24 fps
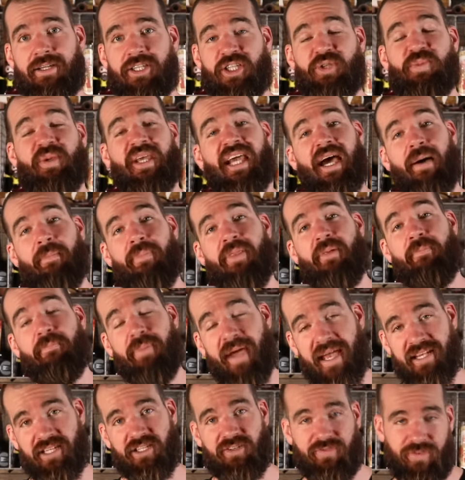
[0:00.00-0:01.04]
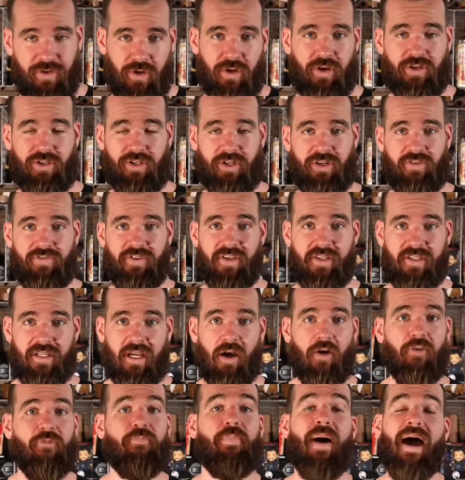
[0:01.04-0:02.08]
to become the best version of
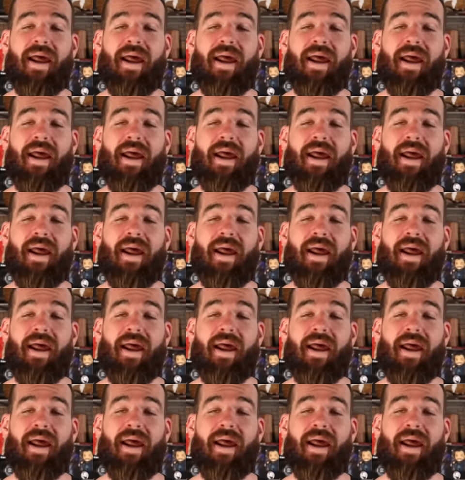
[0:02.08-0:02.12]
yourself.